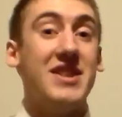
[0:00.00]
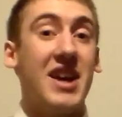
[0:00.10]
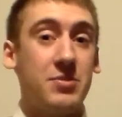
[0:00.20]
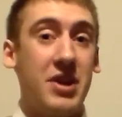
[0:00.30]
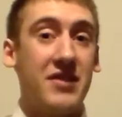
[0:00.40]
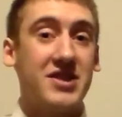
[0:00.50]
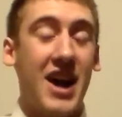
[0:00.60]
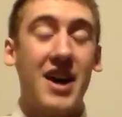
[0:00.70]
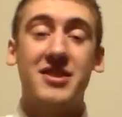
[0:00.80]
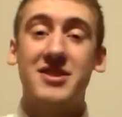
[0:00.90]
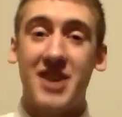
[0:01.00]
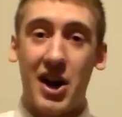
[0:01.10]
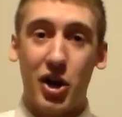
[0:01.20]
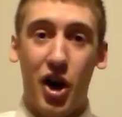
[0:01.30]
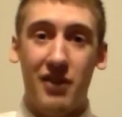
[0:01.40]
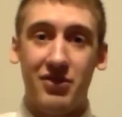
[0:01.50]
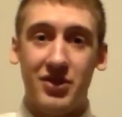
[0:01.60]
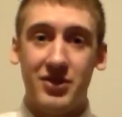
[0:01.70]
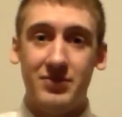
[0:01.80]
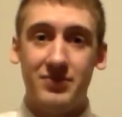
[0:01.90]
This is SPF Style signing off.